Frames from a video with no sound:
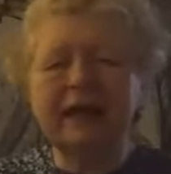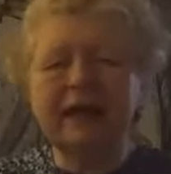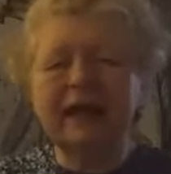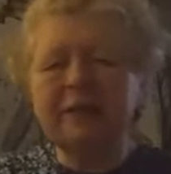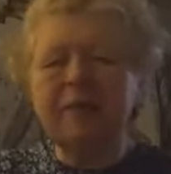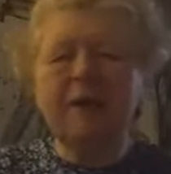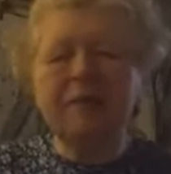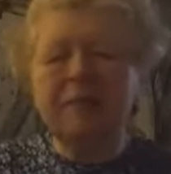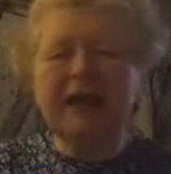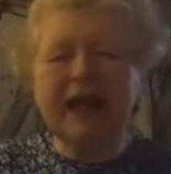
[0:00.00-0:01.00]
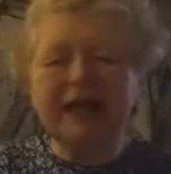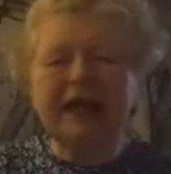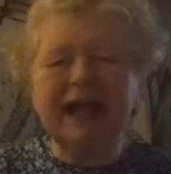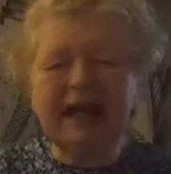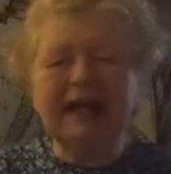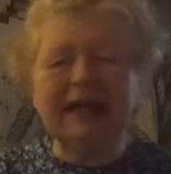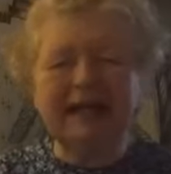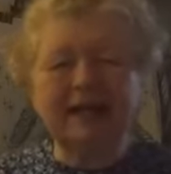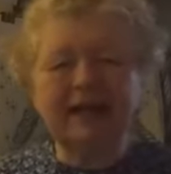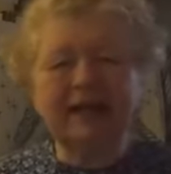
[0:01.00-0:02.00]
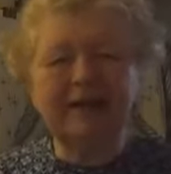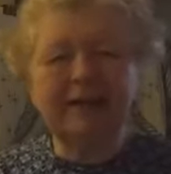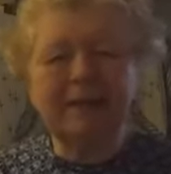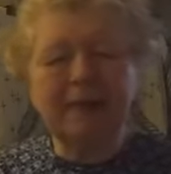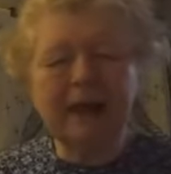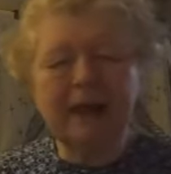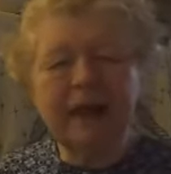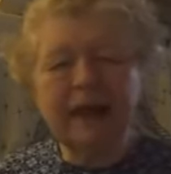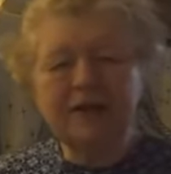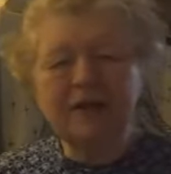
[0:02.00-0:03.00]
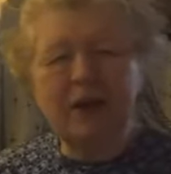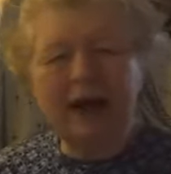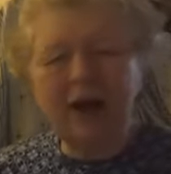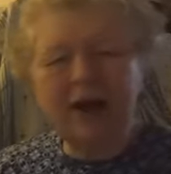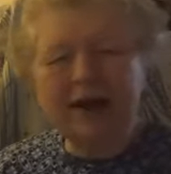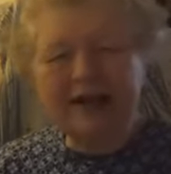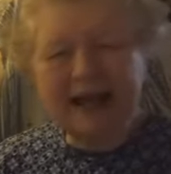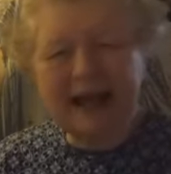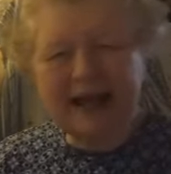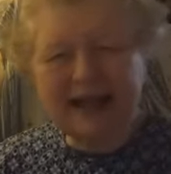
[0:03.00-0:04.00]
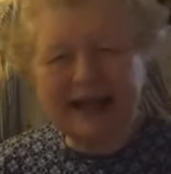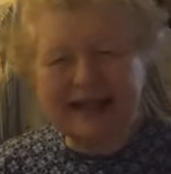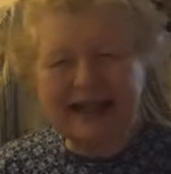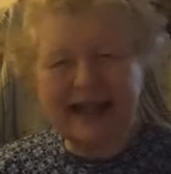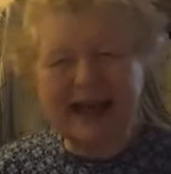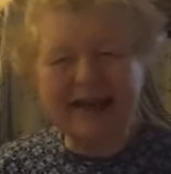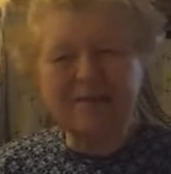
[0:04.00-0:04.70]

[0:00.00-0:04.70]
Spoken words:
And he probably had a cane. So how exciting is that?